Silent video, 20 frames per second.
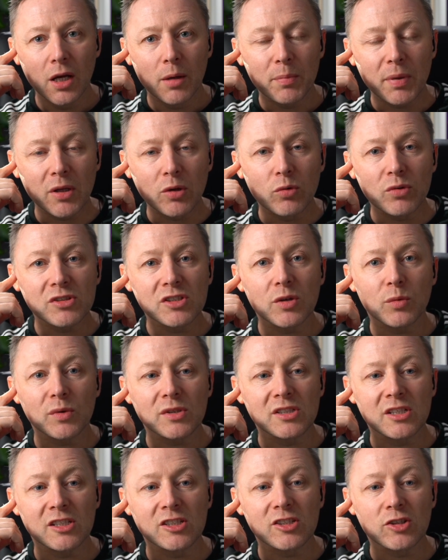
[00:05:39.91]
But he noticed it
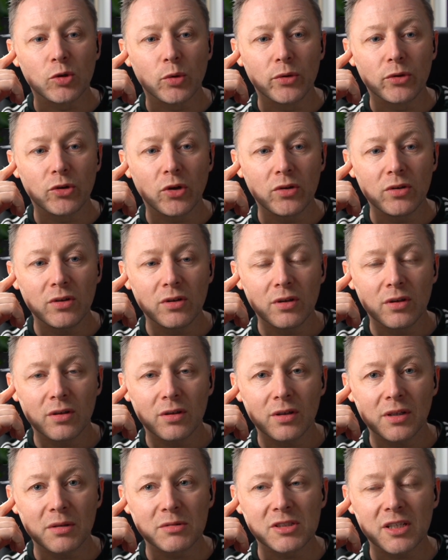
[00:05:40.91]
wasn't slowing down.
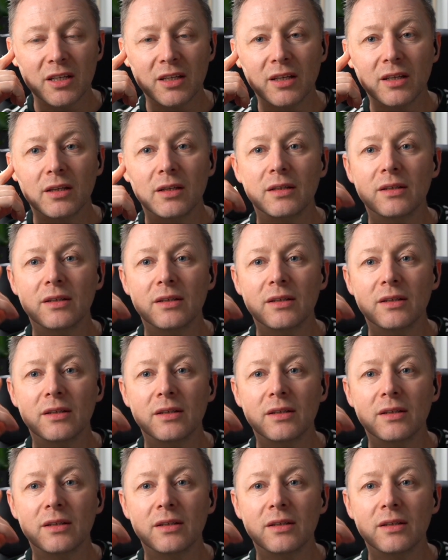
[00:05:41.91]
He was like,